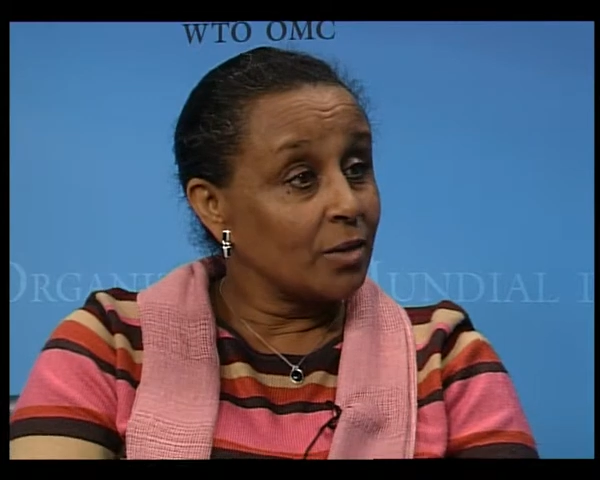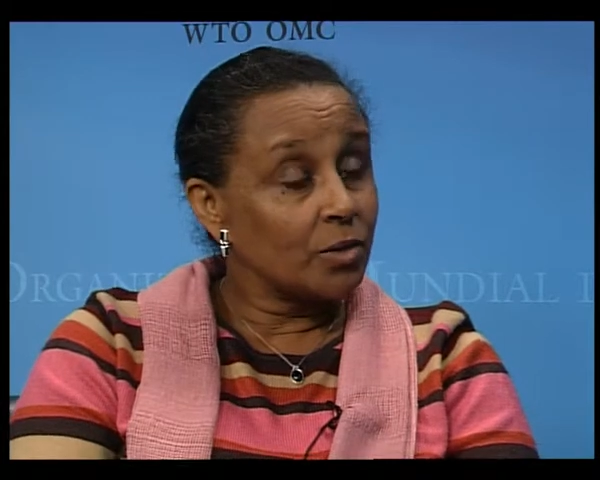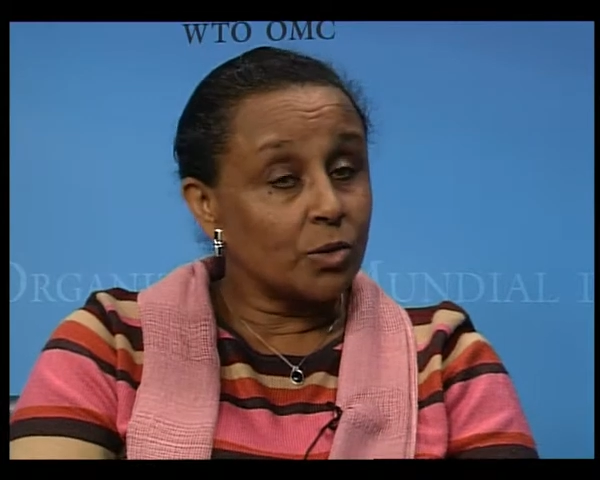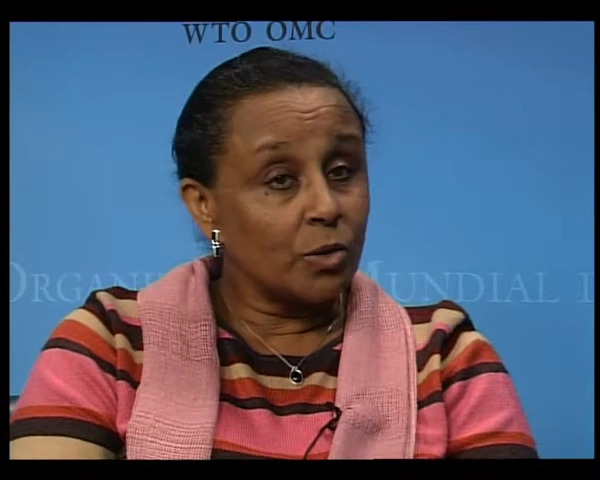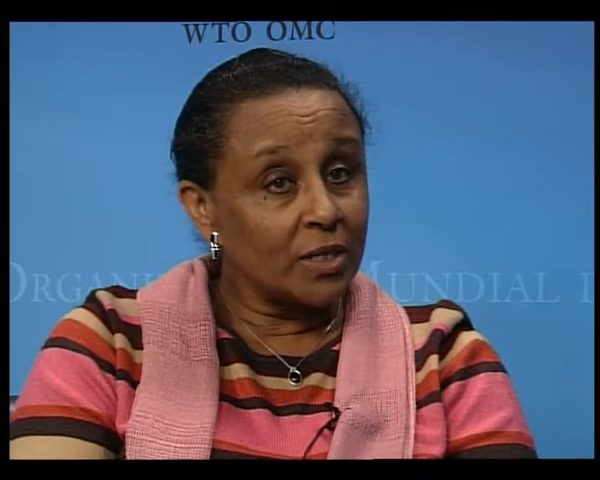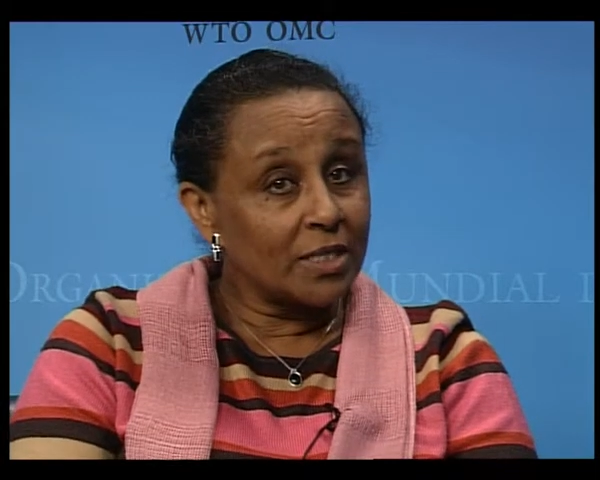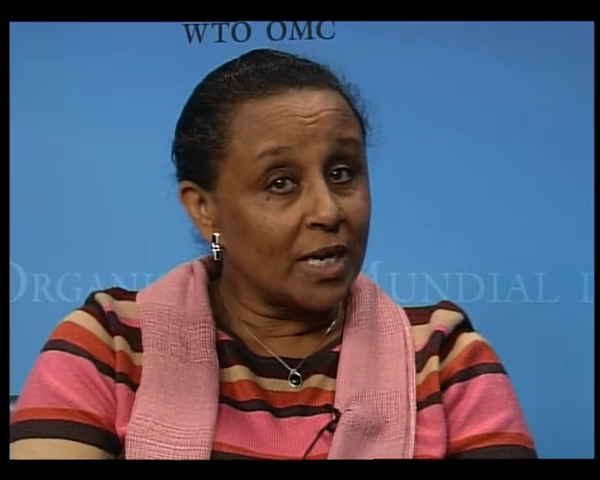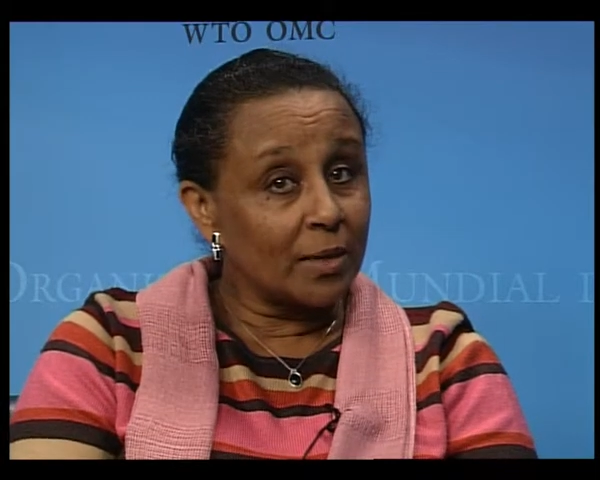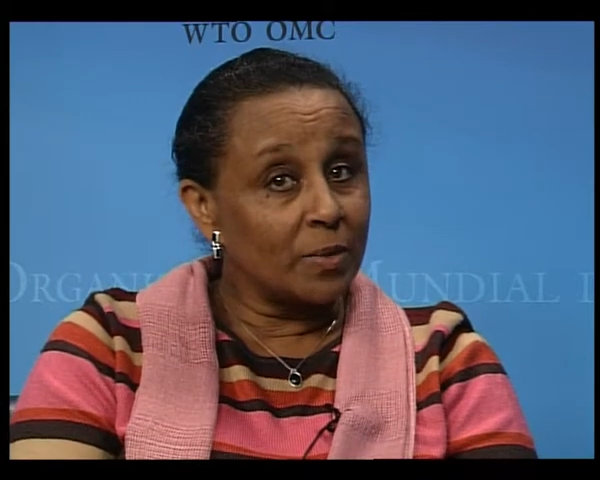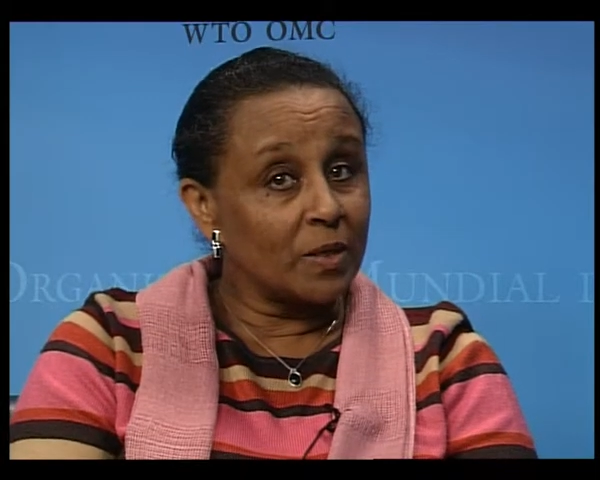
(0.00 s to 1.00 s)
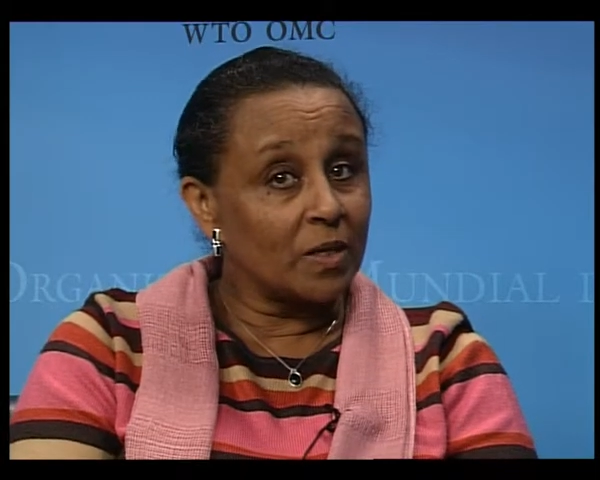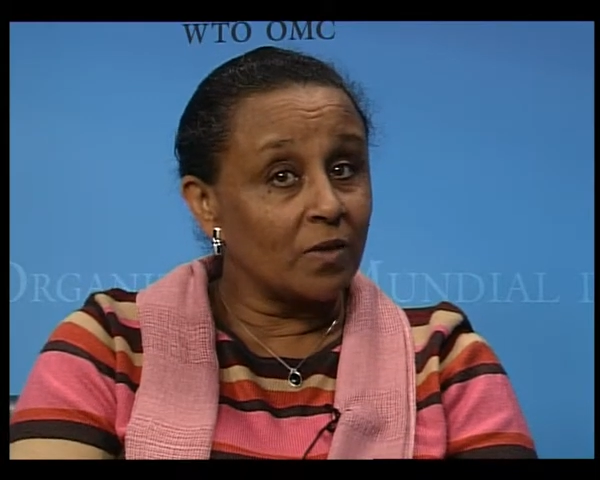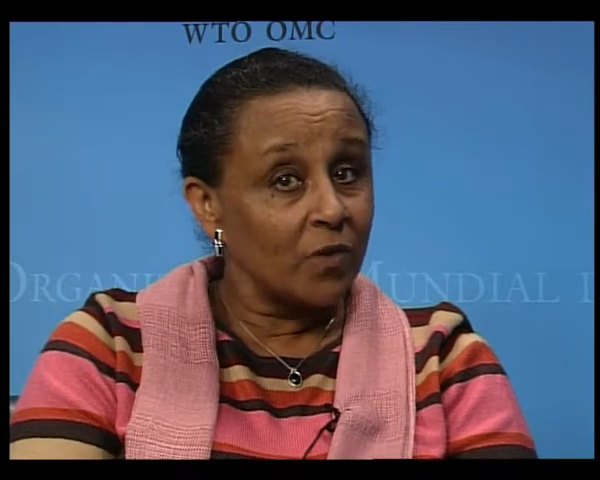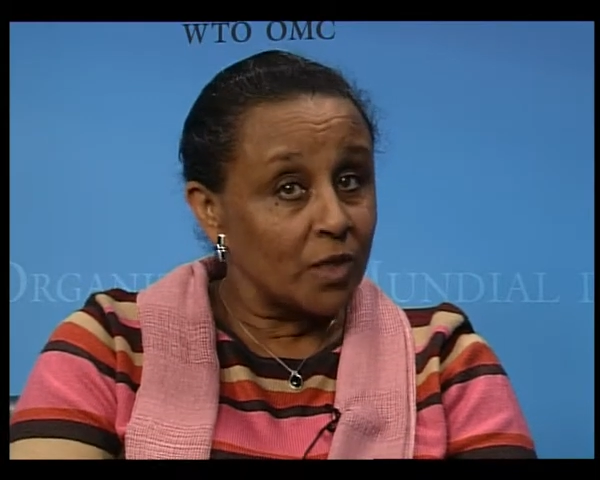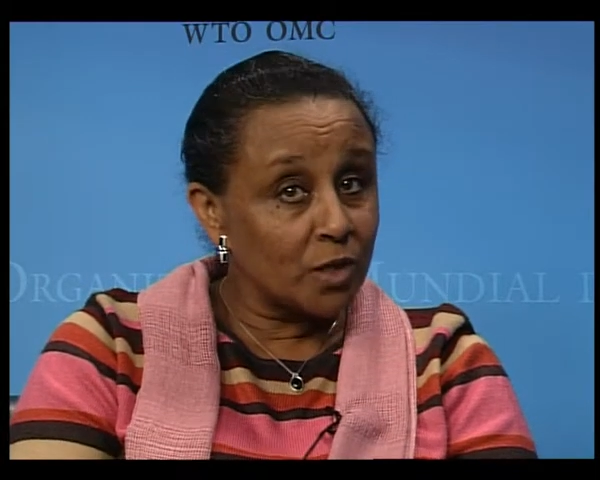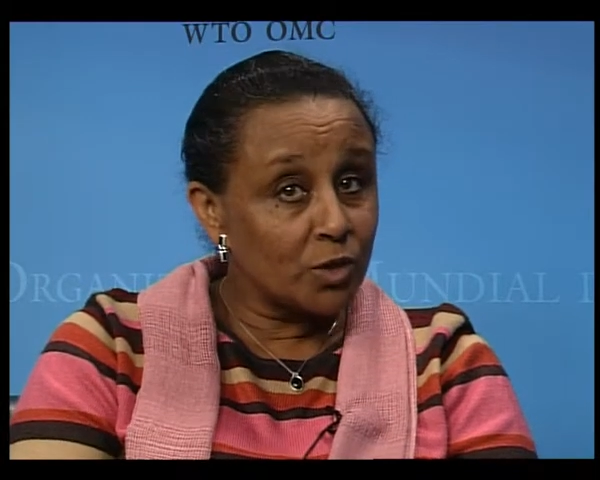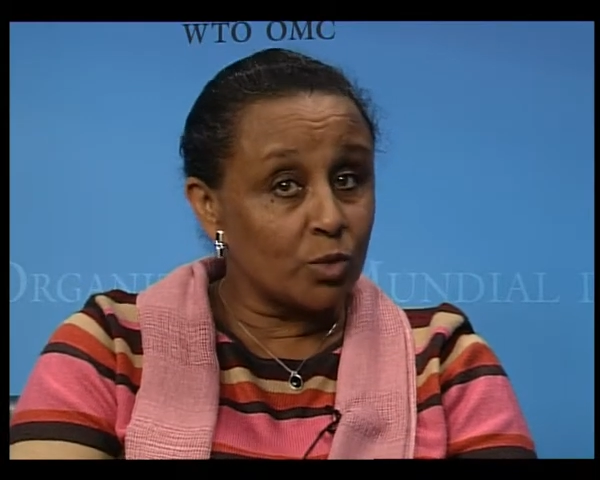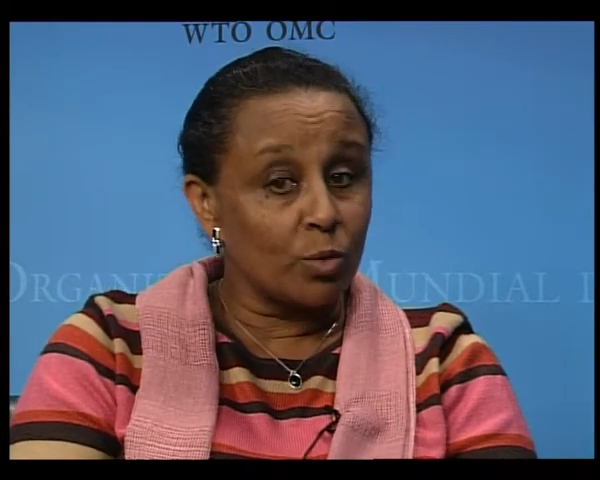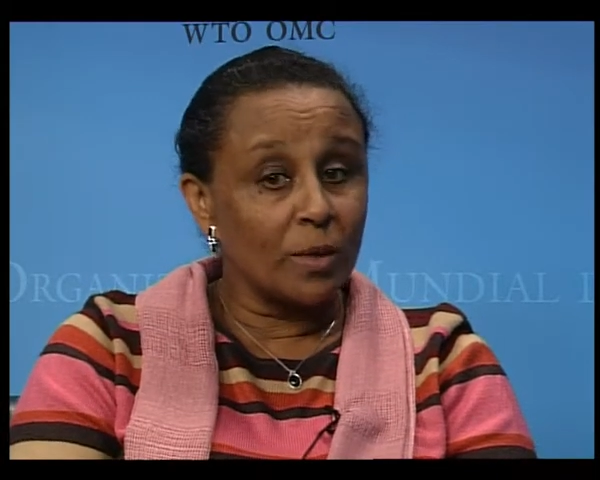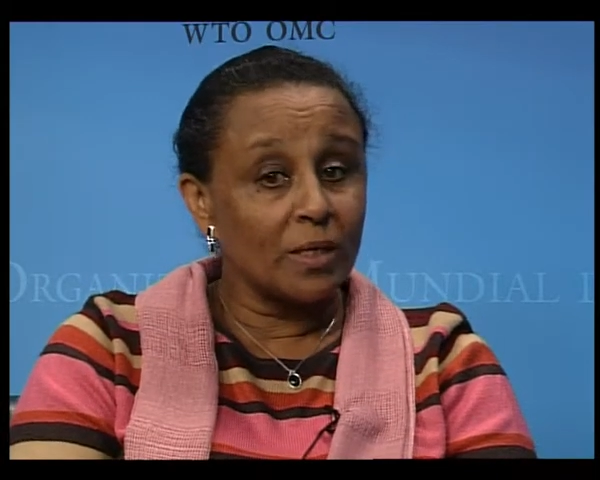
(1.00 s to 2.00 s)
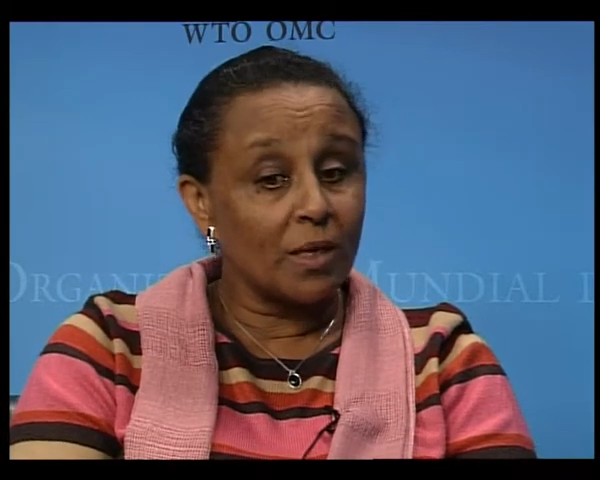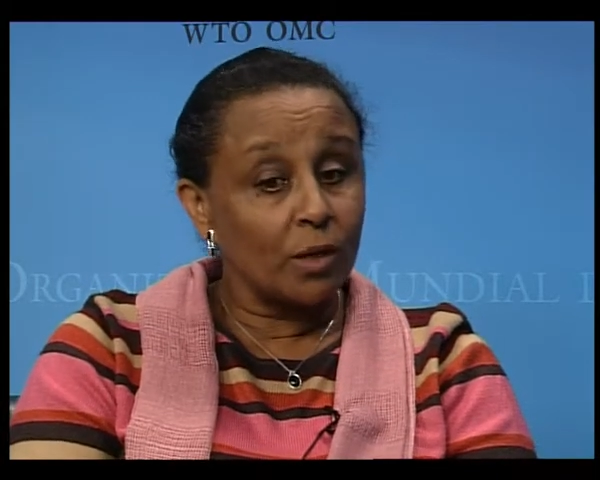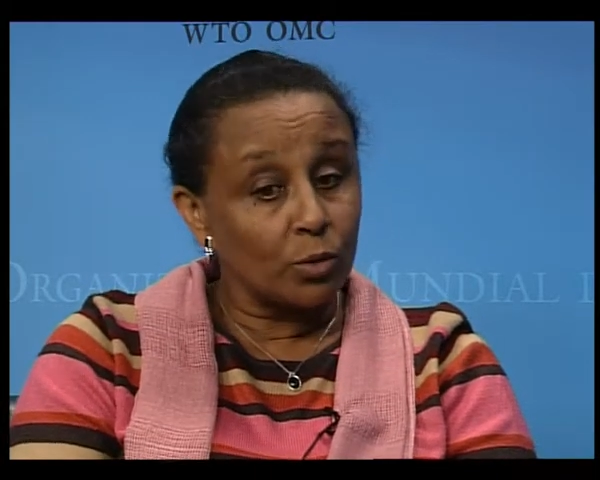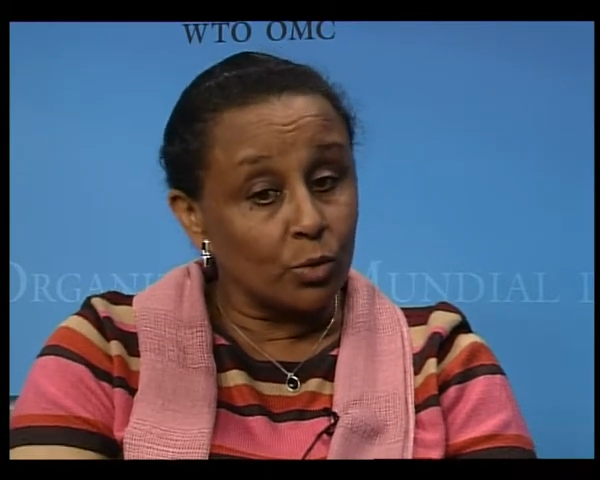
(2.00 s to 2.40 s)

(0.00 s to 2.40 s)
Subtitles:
So this had been really very instrumental